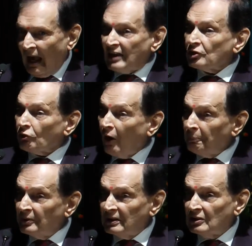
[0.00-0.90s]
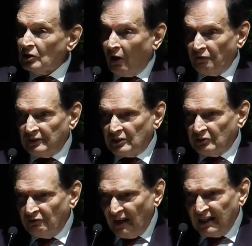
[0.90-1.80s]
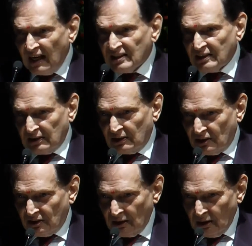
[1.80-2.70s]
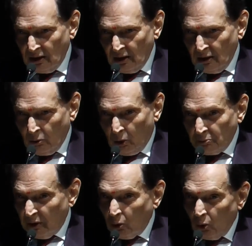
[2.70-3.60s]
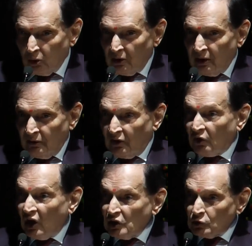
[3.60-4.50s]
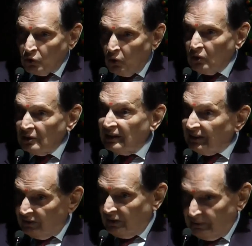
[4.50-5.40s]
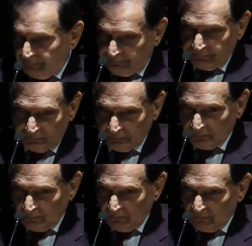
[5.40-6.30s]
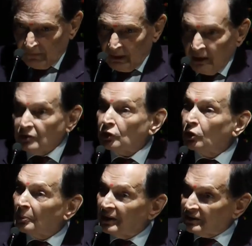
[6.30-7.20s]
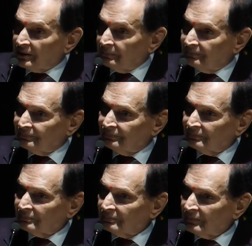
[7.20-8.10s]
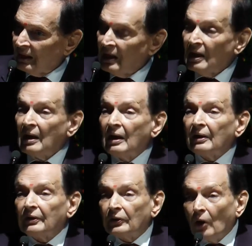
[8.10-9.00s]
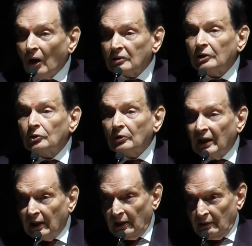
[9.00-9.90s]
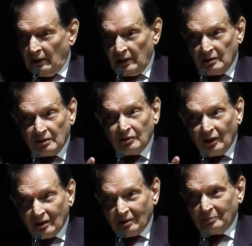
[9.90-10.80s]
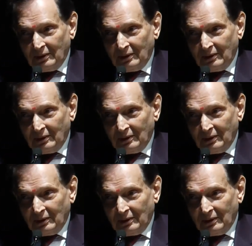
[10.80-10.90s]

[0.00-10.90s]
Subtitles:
has robbed it of its very essence, what we call the raison d'etre. It's humanism. The doctor today, ladies and gentlemen,